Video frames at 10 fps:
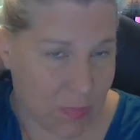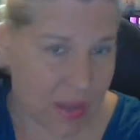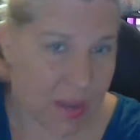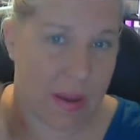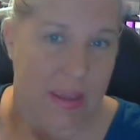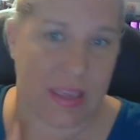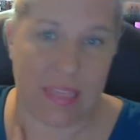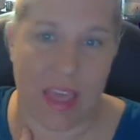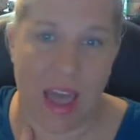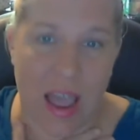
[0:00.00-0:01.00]
PicMonkey
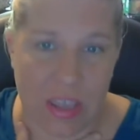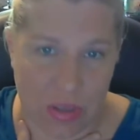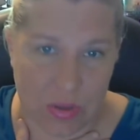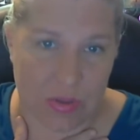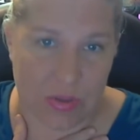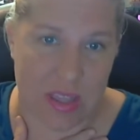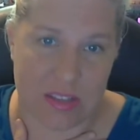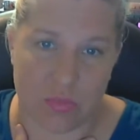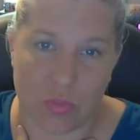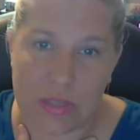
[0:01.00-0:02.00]
that I use
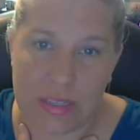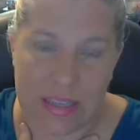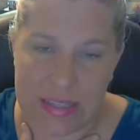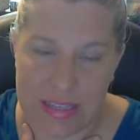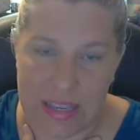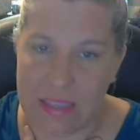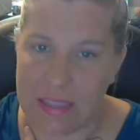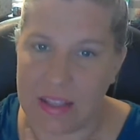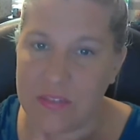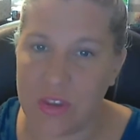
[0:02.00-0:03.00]
that's really easy,
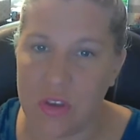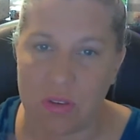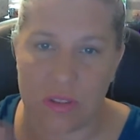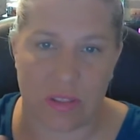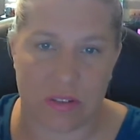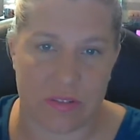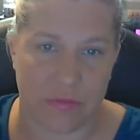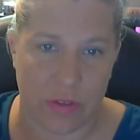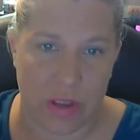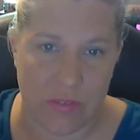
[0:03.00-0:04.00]
and there's a
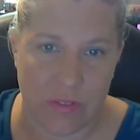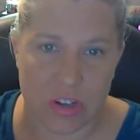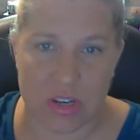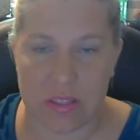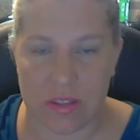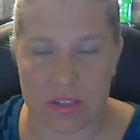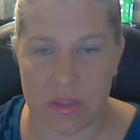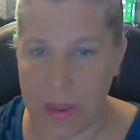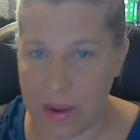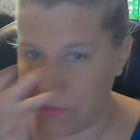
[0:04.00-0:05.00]
free version and there's
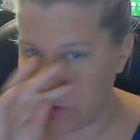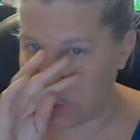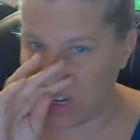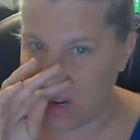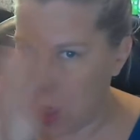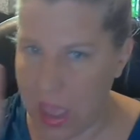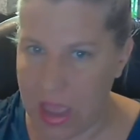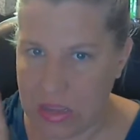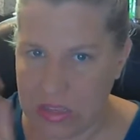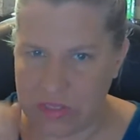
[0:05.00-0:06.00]
a paid version.
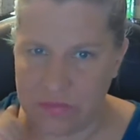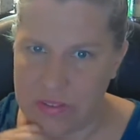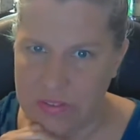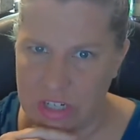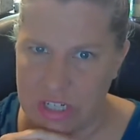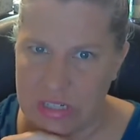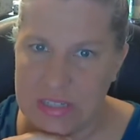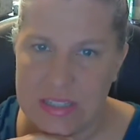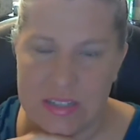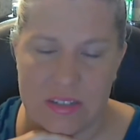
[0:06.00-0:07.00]
I use the free version
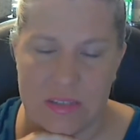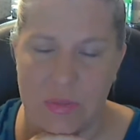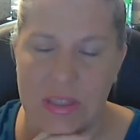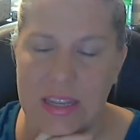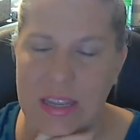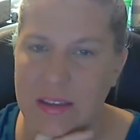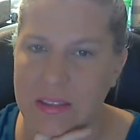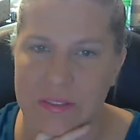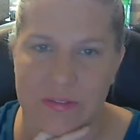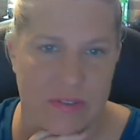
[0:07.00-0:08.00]
because there's plenty
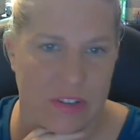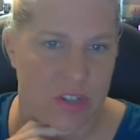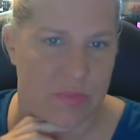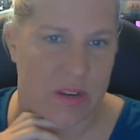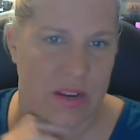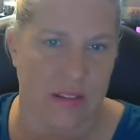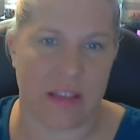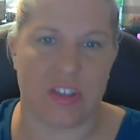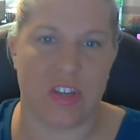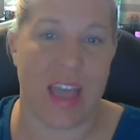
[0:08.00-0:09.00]
on the free version, but it
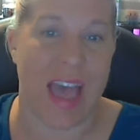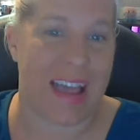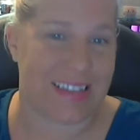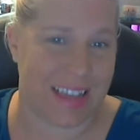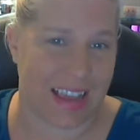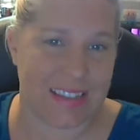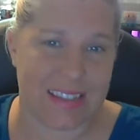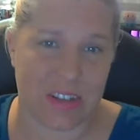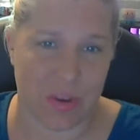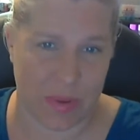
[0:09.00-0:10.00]
allows you to add text
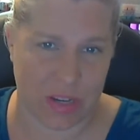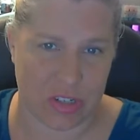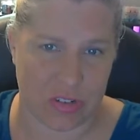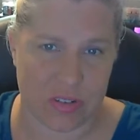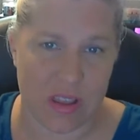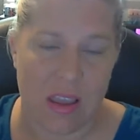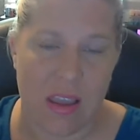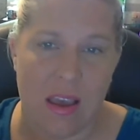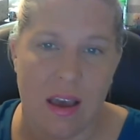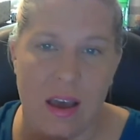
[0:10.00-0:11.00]
to your pictures.
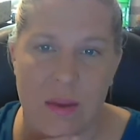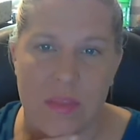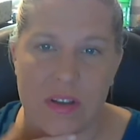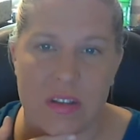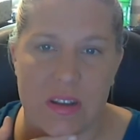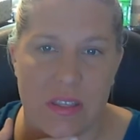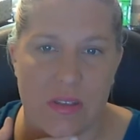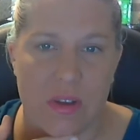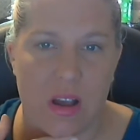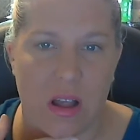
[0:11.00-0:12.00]
There's another
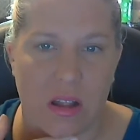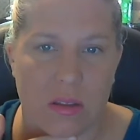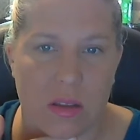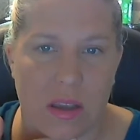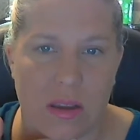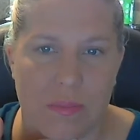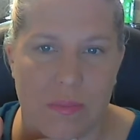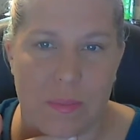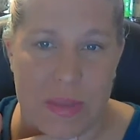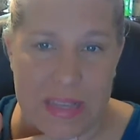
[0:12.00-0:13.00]
one called
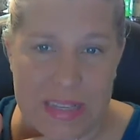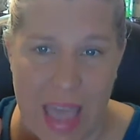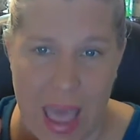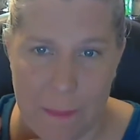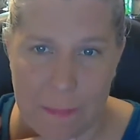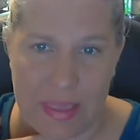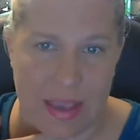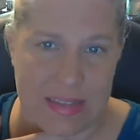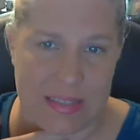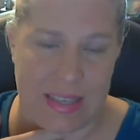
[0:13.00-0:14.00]
PizApp,
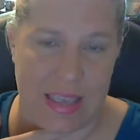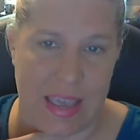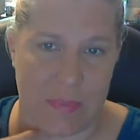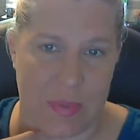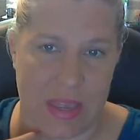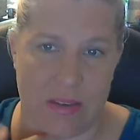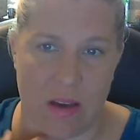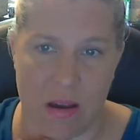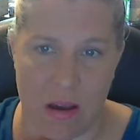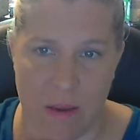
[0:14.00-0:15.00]

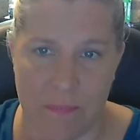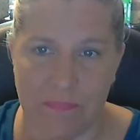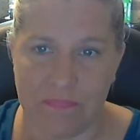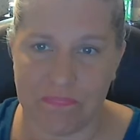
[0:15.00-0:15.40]
PIZAP.com.